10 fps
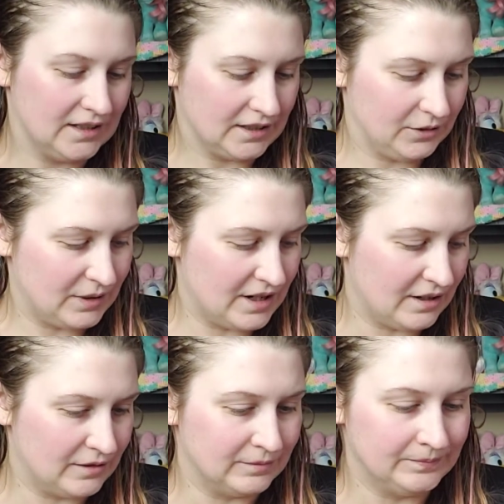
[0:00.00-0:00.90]
you would
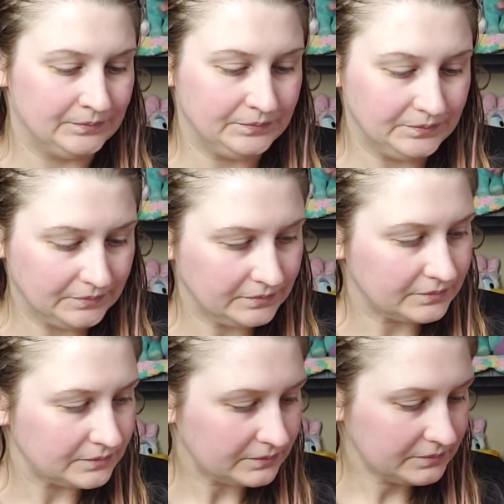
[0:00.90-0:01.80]
know
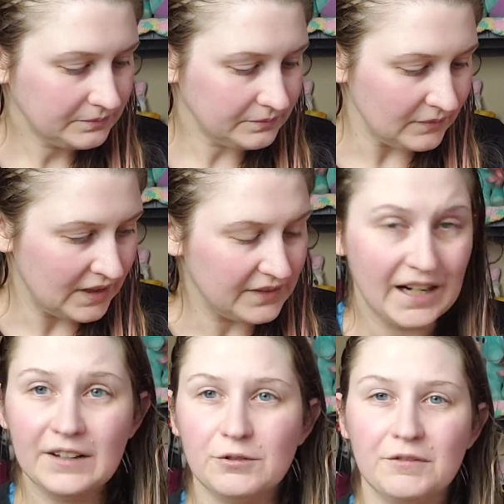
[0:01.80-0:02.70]
that I
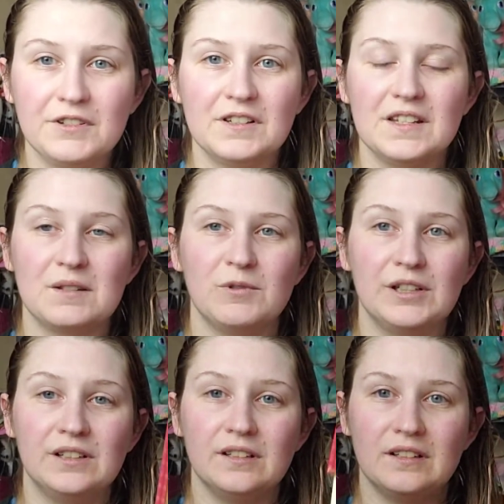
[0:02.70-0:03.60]
have thrifted this
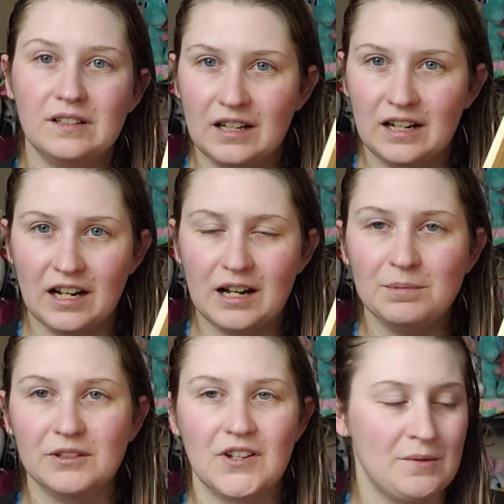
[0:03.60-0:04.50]
one a
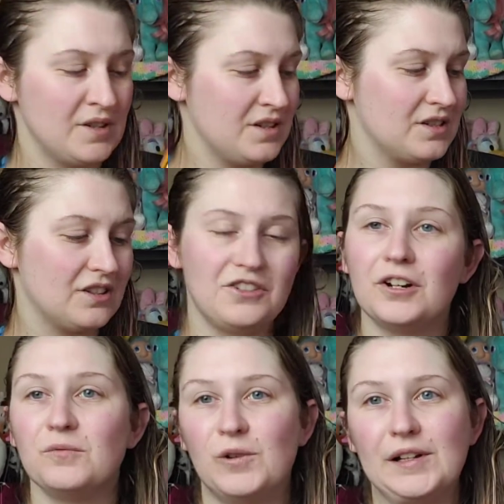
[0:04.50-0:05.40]
couple of times. This is the
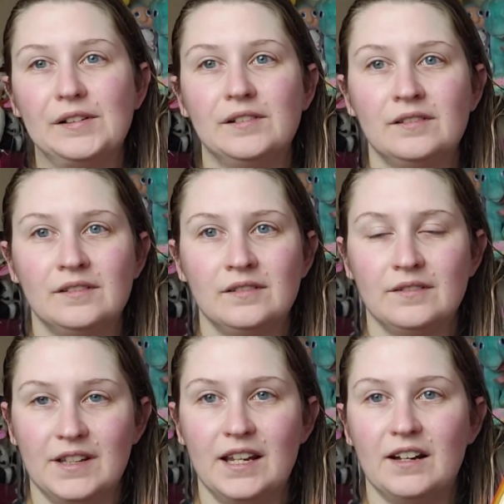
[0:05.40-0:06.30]
third one
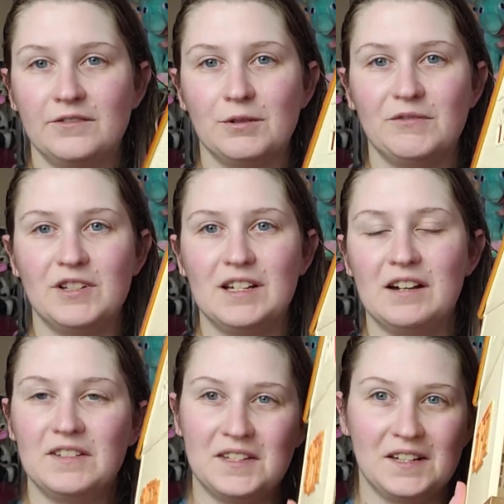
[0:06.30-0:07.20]
that I've thrifted now.
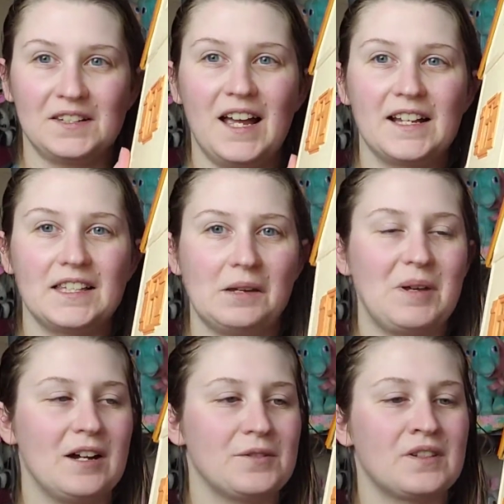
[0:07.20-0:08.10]
This is the exact same
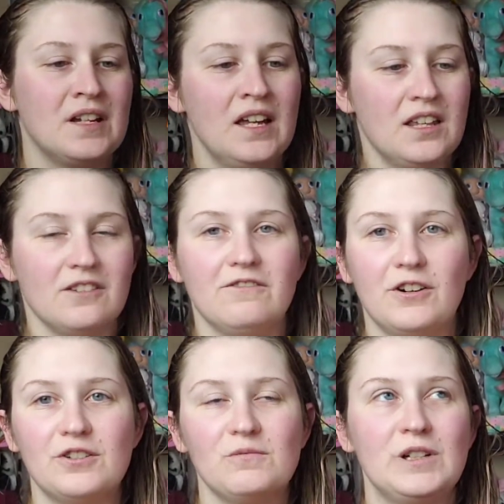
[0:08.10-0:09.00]
house. The
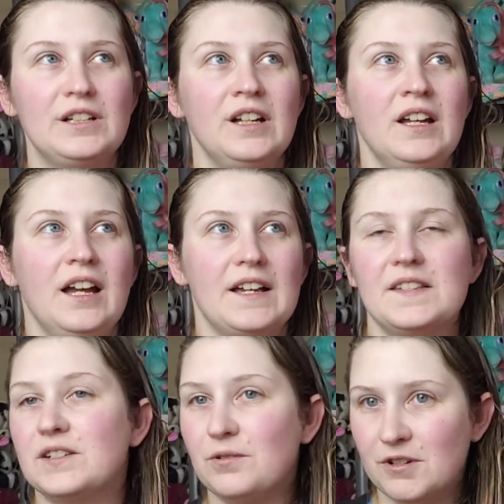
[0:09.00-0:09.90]
first one I
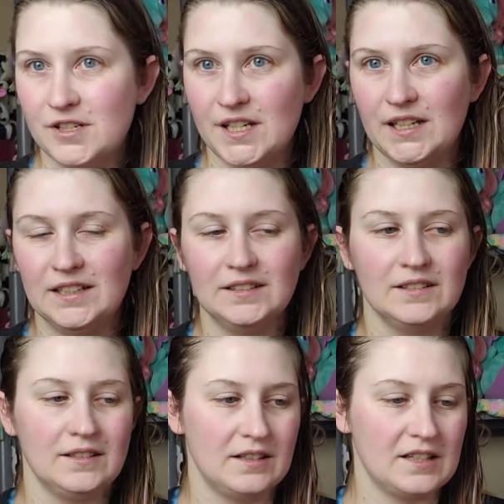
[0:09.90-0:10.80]
sent to Christina,
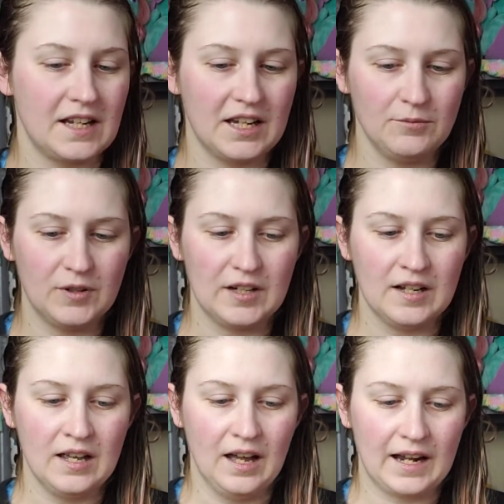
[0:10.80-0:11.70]
and the second one
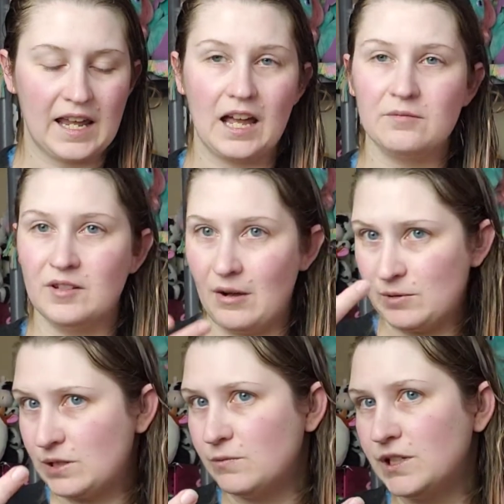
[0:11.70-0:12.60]
I kept, and that
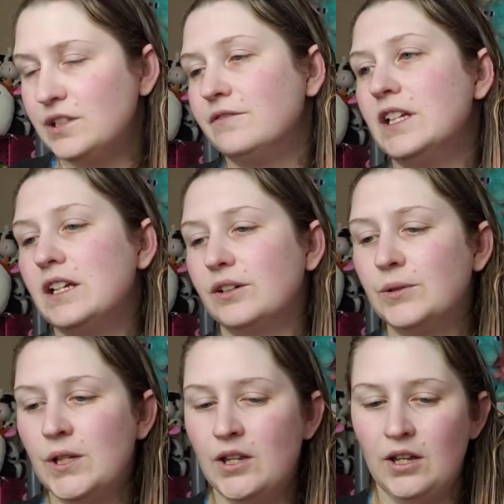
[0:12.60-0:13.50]
was the one in the video.
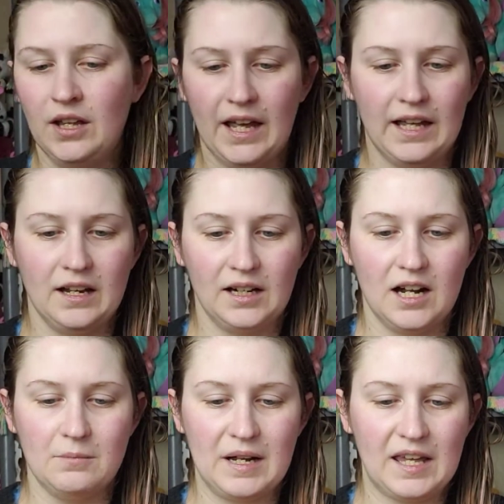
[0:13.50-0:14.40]
And I
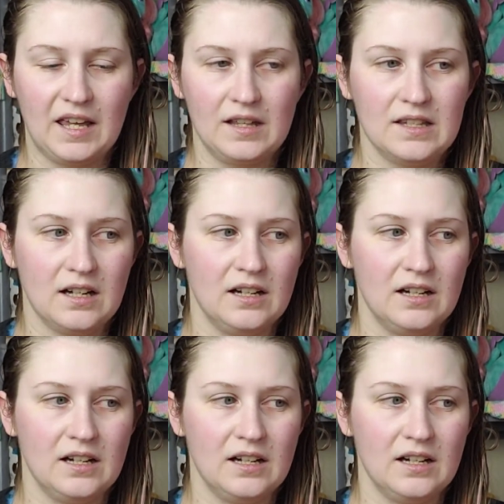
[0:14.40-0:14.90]
got my kids